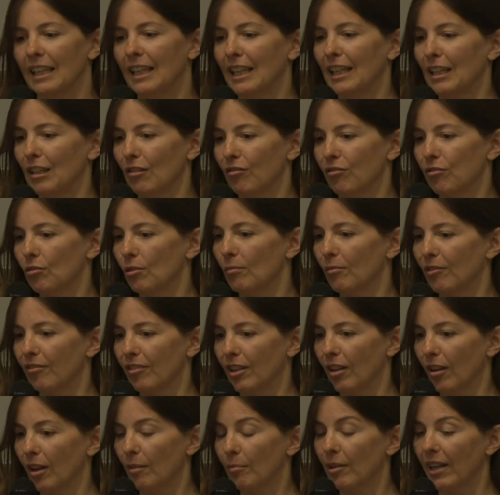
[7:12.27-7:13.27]
in the form of
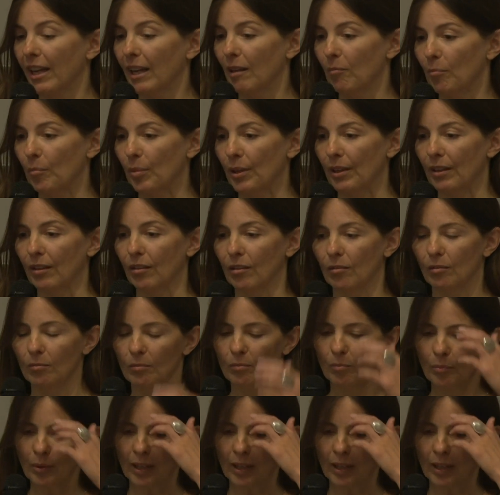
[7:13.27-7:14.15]
an Ibogaine pill,